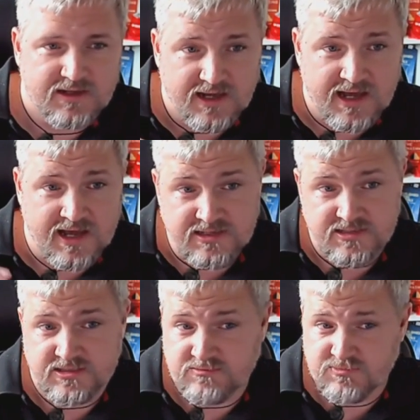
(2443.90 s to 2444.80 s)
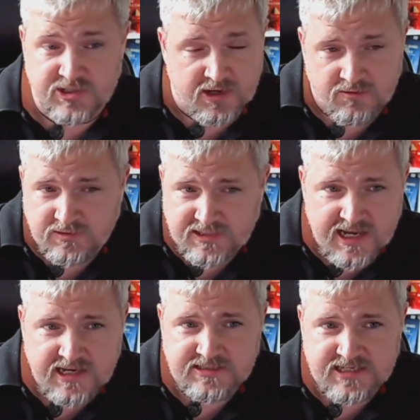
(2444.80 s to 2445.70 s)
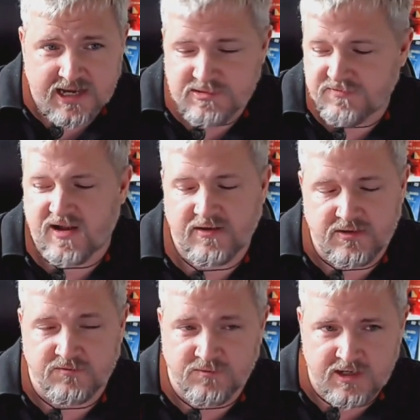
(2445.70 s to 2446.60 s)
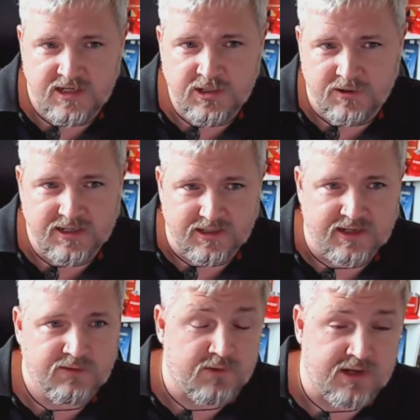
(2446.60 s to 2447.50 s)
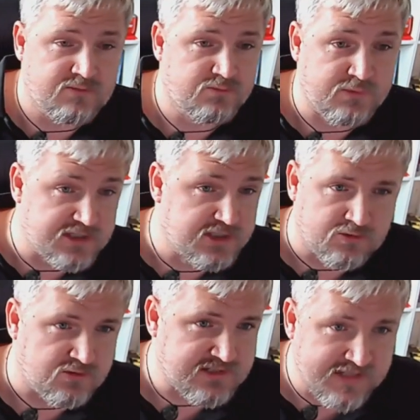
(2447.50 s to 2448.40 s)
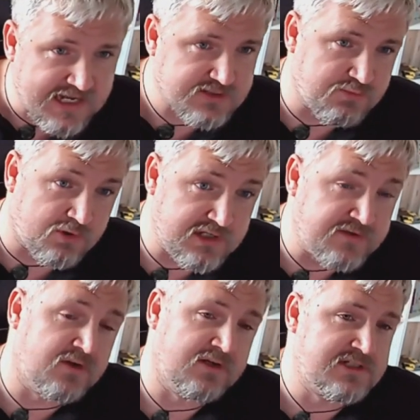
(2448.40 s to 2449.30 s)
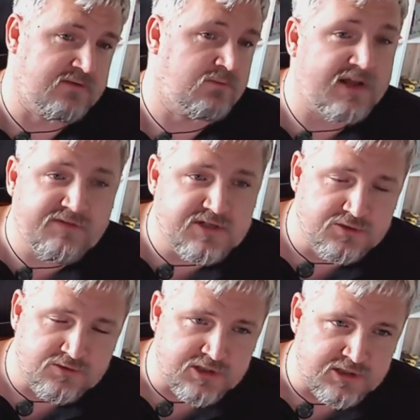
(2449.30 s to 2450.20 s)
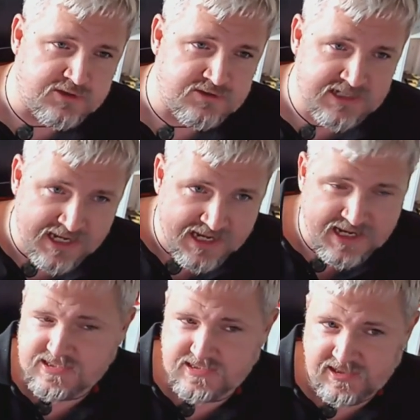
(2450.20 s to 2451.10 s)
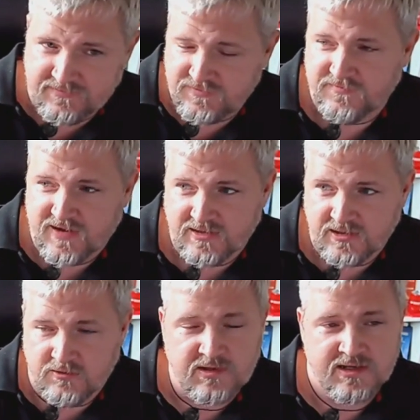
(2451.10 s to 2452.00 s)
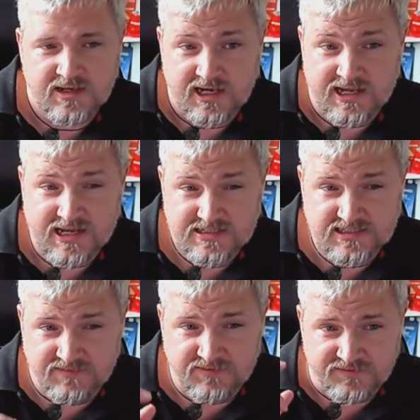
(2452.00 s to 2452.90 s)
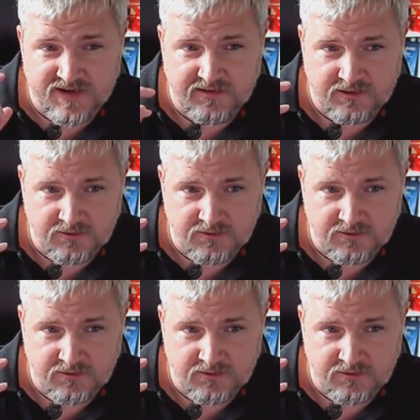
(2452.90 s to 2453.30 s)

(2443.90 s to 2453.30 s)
and, you know, getting time to value really quickly with, with tools. And that's what you've got to do. Whatever tool you use, it has to give you value and it has to give you value